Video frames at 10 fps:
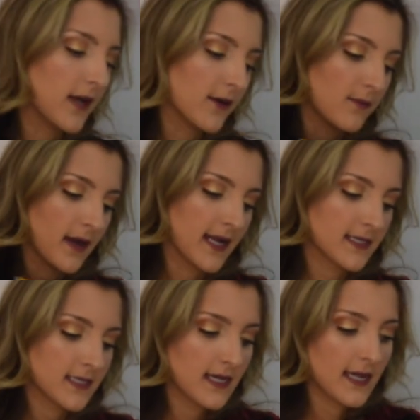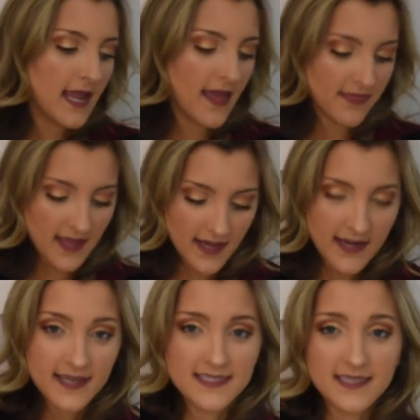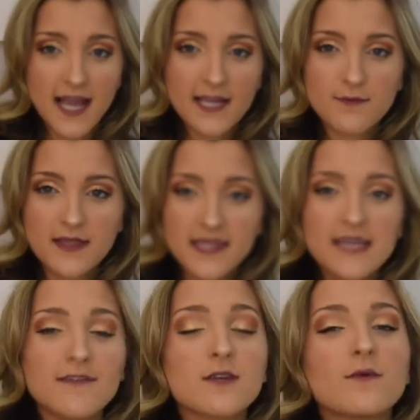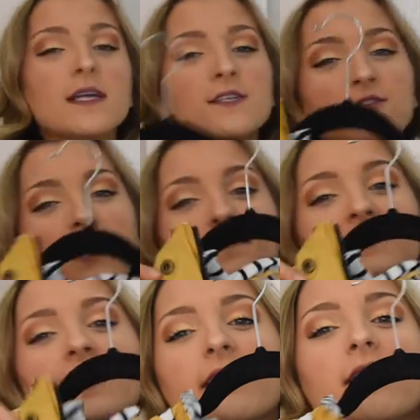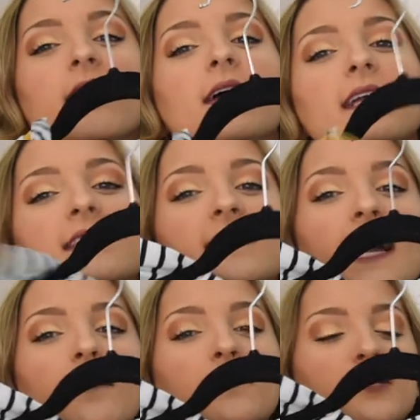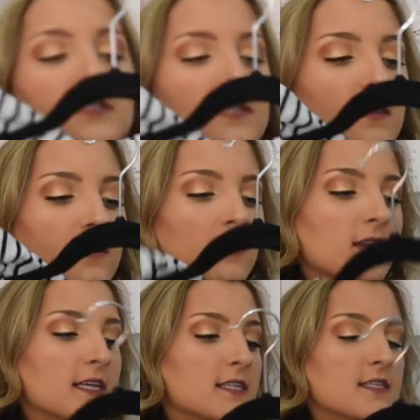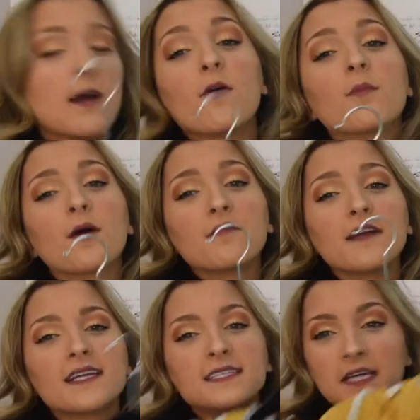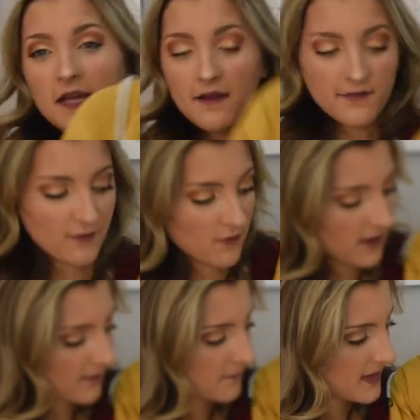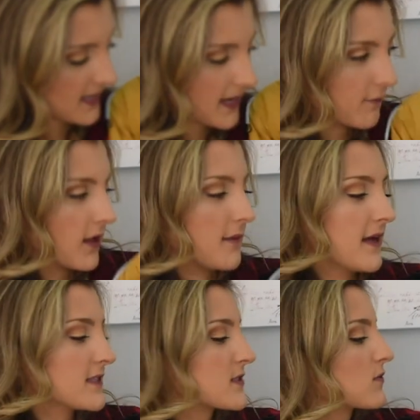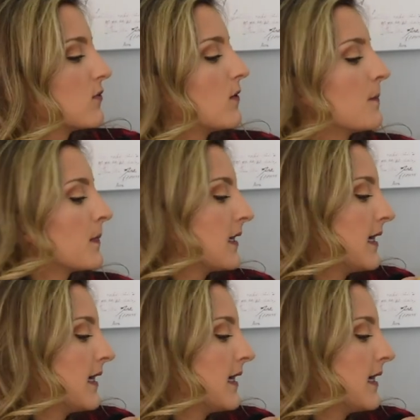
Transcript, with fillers: I don't mind. And then it is lined with navy and white stripes in the inside, which is literally so perfect for me while I'm at school.